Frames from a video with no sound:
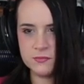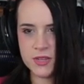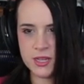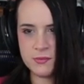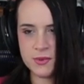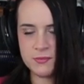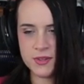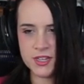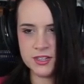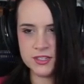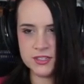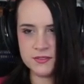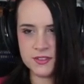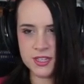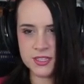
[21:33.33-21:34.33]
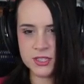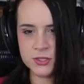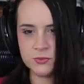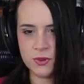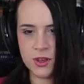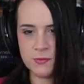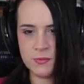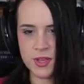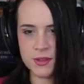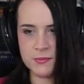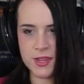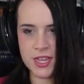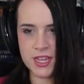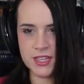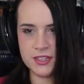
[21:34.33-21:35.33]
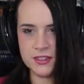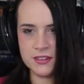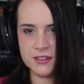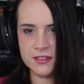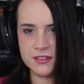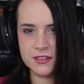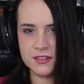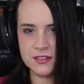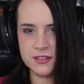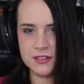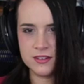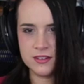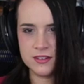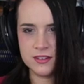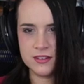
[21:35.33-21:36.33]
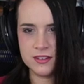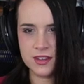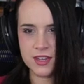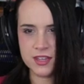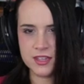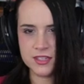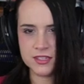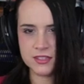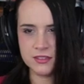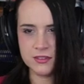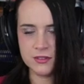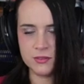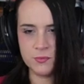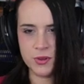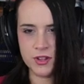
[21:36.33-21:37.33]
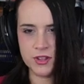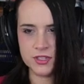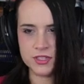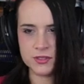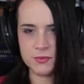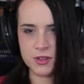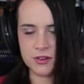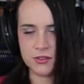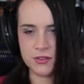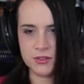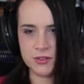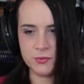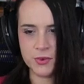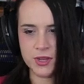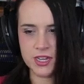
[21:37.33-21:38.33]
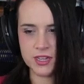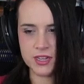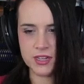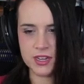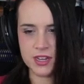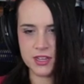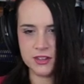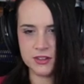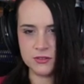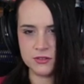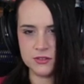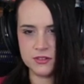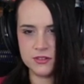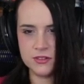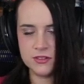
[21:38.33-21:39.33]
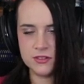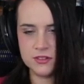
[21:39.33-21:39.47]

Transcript: Maybe because of that swap I made? I guess the little ball is about all the weight it can handle.